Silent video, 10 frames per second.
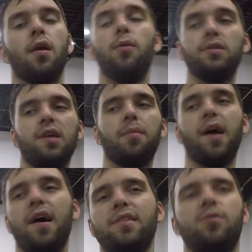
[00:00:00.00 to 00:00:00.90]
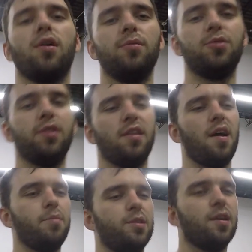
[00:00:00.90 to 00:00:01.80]
What's up, guys? Welcome to another
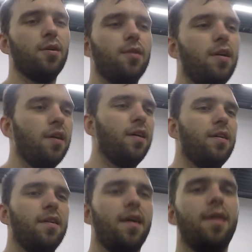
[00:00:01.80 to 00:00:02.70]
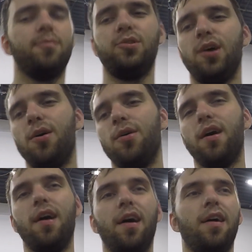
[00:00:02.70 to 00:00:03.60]
episode.
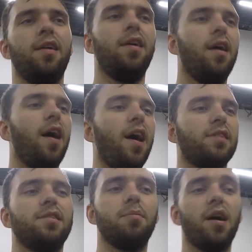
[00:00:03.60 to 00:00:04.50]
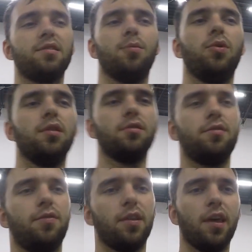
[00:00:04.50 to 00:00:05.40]
I actually bought some
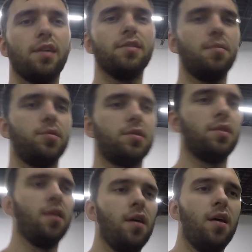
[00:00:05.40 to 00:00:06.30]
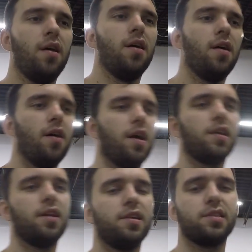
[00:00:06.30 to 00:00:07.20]
wheels for the Eclipse.
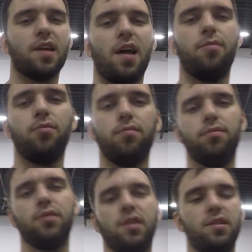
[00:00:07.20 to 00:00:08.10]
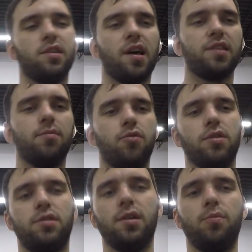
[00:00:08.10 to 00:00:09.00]
I just got some
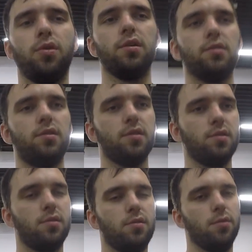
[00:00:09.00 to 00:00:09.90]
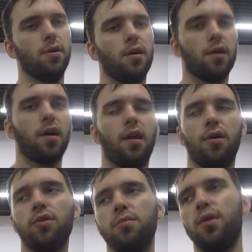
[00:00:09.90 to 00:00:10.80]
real cheap wheels just to kind
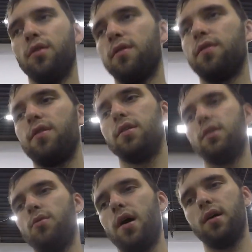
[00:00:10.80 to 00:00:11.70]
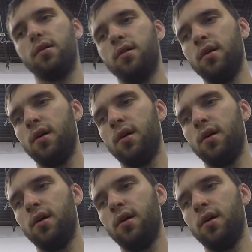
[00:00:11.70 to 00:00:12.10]
of hold me over for a little while